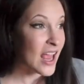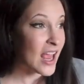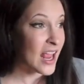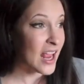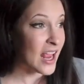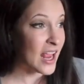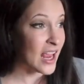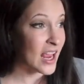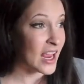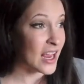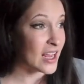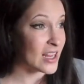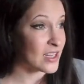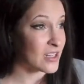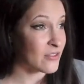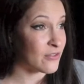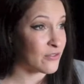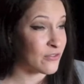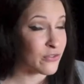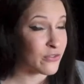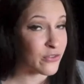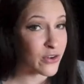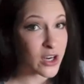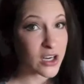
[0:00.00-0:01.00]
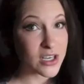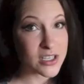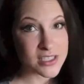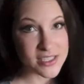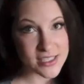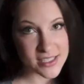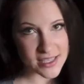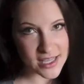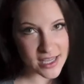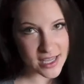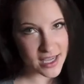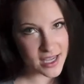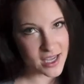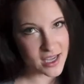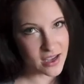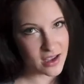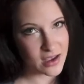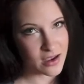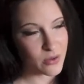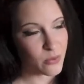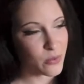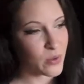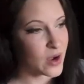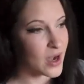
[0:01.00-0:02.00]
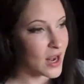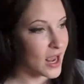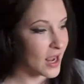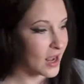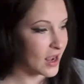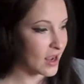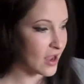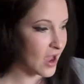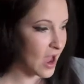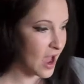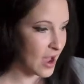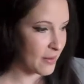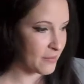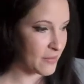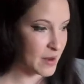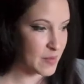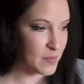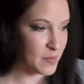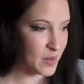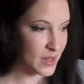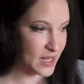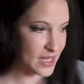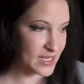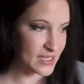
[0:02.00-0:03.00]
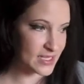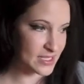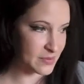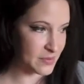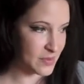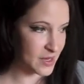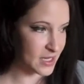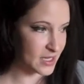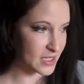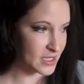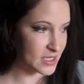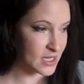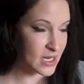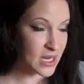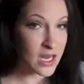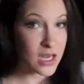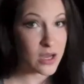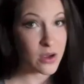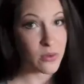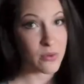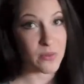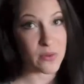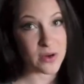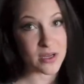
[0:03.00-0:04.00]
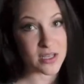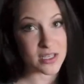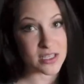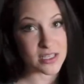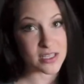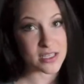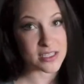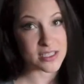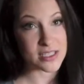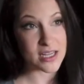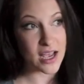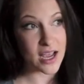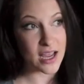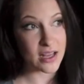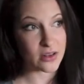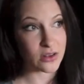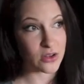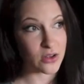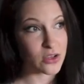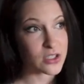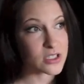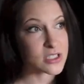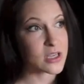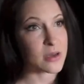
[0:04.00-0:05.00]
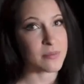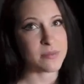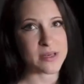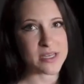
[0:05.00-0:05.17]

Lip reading: and first thing when I got my placement was I looked up